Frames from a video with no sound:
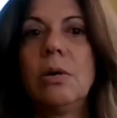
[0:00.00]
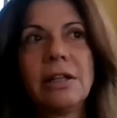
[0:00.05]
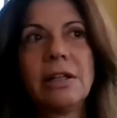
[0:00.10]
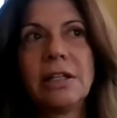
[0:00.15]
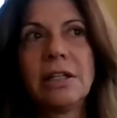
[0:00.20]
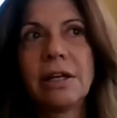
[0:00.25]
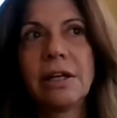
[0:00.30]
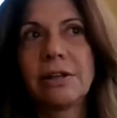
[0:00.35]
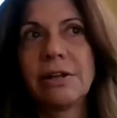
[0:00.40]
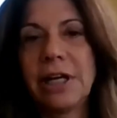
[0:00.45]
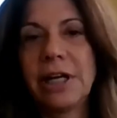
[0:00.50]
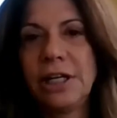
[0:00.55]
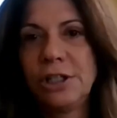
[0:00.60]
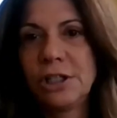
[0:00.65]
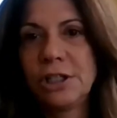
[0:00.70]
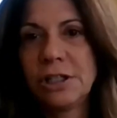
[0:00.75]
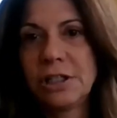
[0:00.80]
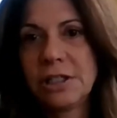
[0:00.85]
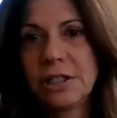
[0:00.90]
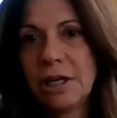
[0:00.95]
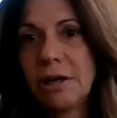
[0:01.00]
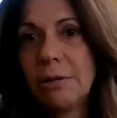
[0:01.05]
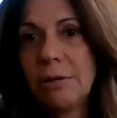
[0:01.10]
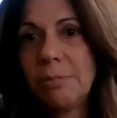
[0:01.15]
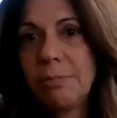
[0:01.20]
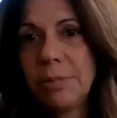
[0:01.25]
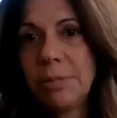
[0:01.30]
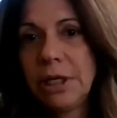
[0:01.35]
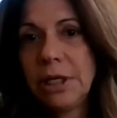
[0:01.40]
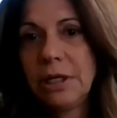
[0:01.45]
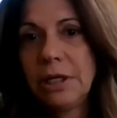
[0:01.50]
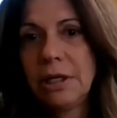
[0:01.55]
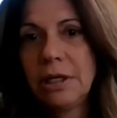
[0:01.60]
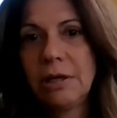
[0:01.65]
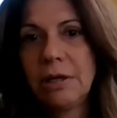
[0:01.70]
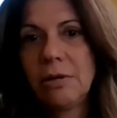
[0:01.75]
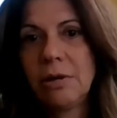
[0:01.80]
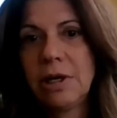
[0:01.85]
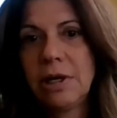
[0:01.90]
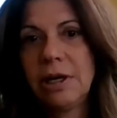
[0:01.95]
The other agents help me in
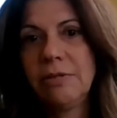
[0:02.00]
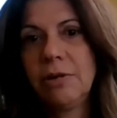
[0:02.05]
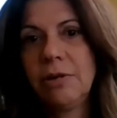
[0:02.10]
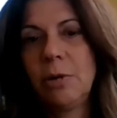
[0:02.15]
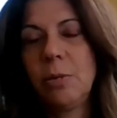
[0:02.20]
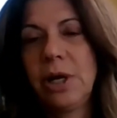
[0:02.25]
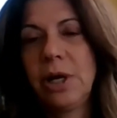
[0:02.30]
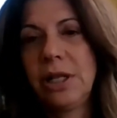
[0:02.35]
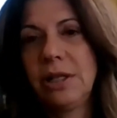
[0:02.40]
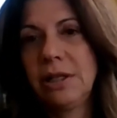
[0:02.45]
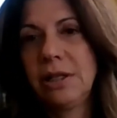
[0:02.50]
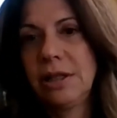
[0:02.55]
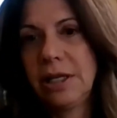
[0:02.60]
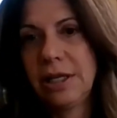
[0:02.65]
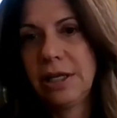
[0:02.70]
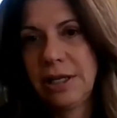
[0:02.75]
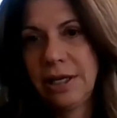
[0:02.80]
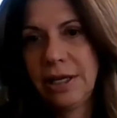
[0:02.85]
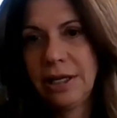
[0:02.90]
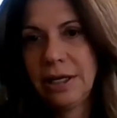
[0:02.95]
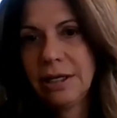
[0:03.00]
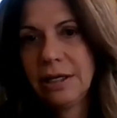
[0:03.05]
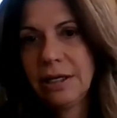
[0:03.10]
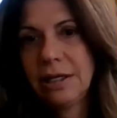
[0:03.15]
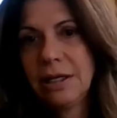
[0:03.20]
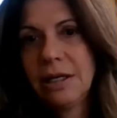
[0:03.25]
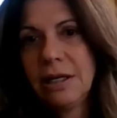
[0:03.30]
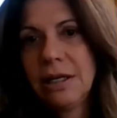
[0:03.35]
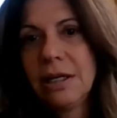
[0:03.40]
every way that they can.